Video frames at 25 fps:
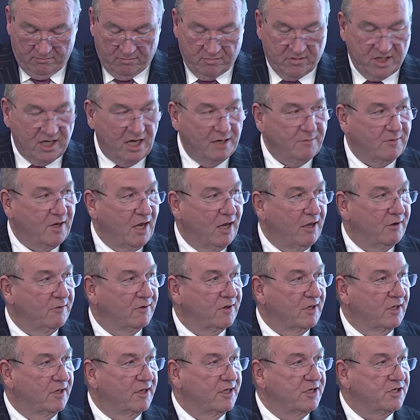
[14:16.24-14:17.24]
keep going with
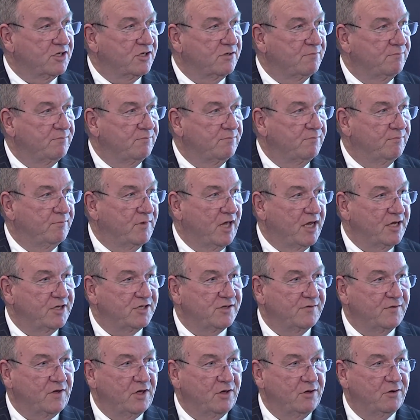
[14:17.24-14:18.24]
the list. Those
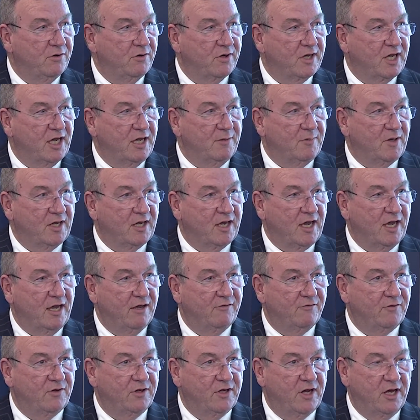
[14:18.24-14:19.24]
of you who are keeping
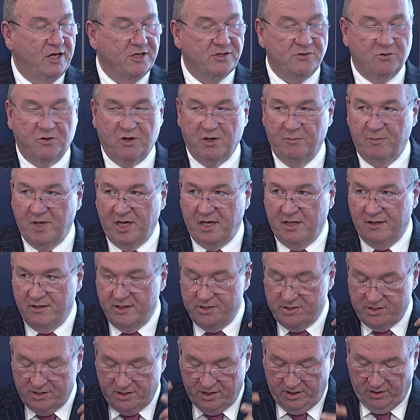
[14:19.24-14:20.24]
careful notes or committing
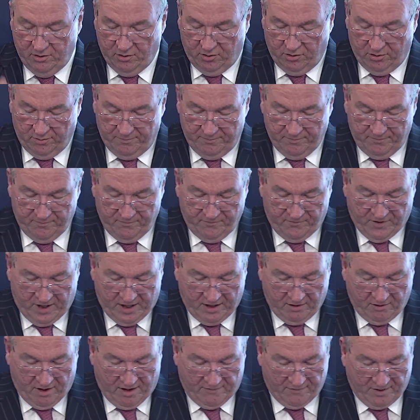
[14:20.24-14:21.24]
this to your
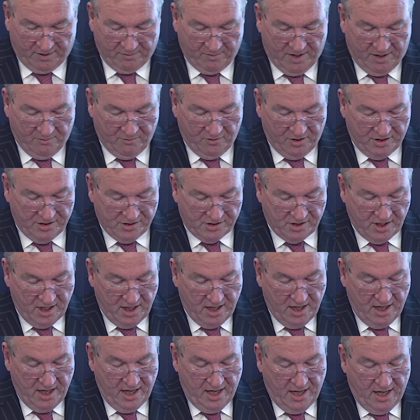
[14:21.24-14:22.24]
photographic memories
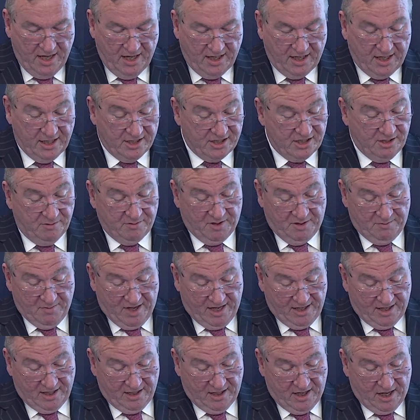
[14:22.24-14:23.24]
can simply
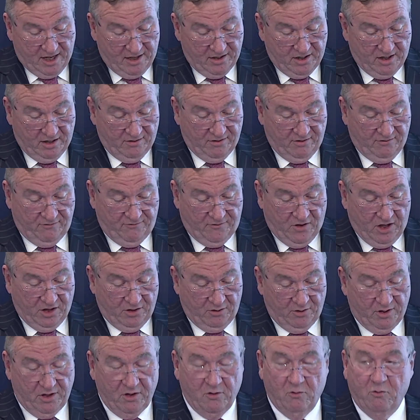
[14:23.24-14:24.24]
make a note of the
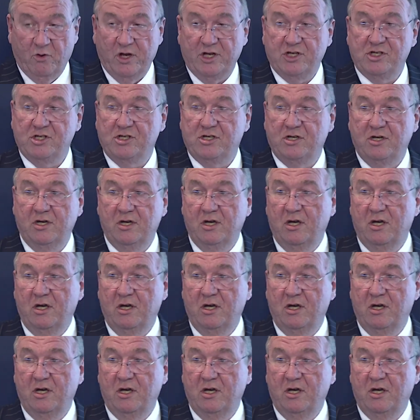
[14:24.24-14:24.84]
following, which